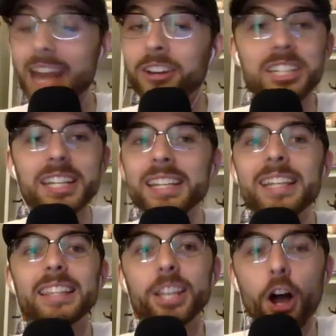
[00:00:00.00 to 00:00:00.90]
Now, he didn't
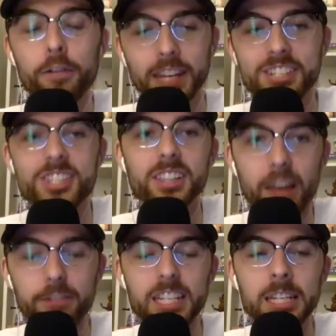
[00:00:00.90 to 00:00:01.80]
hit leadoff against the
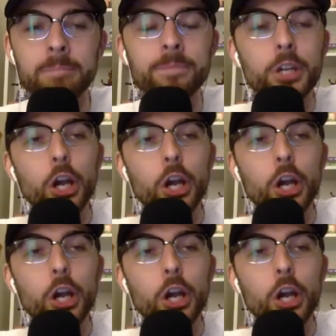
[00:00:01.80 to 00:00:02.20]
lefty